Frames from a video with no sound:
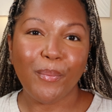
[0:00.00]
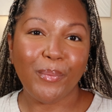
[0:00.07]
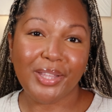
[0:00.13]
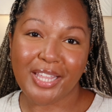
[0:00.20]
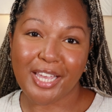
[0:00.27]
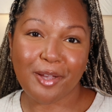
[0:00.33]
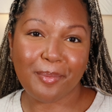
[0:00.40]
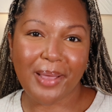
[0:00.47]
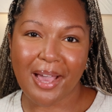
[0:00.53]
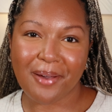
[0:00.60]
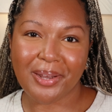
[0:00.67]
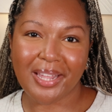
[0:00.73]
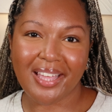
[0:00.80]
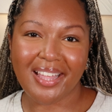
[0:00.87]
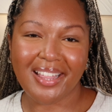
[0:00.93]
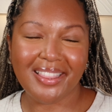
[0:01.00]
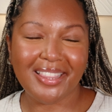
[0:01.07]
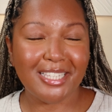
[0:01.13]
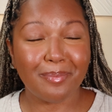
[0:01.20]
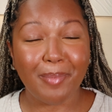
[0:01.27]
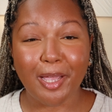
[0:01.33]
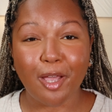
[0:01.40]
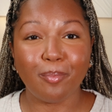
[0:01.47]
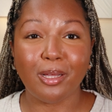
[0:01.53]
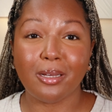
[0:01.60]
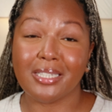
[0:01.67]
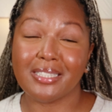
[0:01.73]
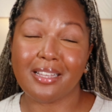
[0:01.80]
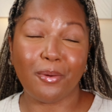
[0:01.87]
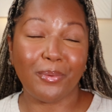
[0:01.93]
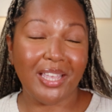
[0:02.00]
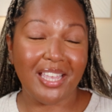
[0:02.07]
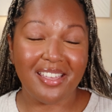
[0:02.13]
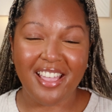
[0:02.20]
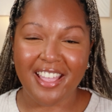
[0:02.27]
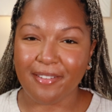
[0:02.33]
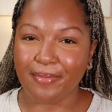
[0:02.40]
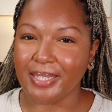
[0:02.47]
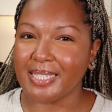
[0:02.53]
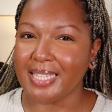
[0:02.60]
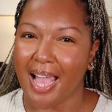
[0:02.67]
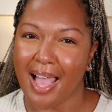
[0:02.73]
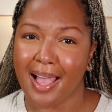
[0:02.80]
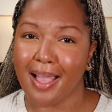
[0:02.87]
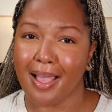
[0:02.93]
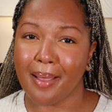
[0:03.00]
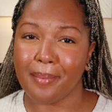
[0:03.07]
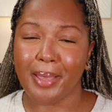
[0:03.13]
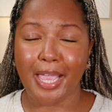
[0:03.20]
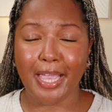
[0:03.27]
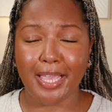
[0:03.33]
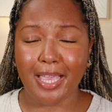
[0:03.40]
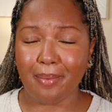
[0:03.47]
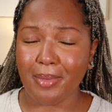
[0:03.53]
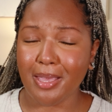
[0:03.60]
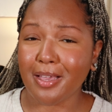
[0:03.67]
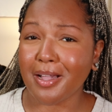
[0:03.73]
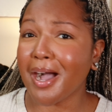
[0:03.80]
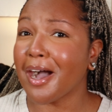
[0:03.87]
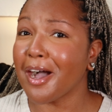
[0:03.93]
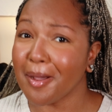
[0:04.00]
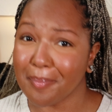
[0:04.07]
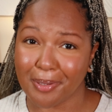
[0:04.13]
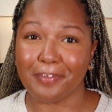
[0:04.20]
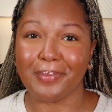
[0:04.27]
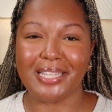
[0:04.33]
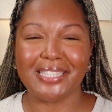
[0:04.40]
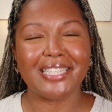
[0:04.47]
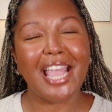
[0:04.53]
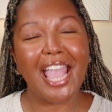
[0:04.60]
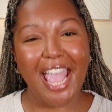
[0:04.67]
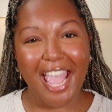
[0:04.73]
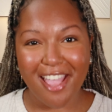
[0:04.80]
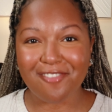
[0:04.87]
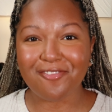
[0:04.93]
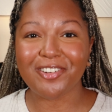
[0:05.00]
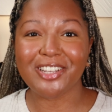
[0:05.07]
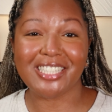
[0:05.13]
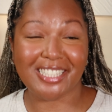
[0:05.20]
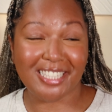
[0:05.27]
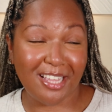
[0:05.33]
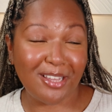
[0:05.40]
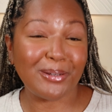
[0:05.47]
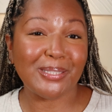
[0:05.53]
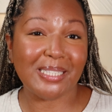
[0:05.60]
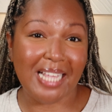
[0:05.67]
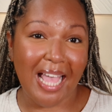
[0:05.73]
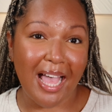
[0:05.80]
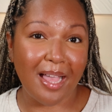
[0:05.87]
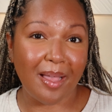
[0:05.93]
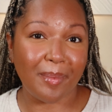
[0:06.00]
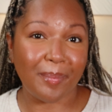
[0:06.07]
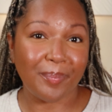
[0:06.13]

One thing about it, this makeup look is gonna eat every time and get me compliments every single time.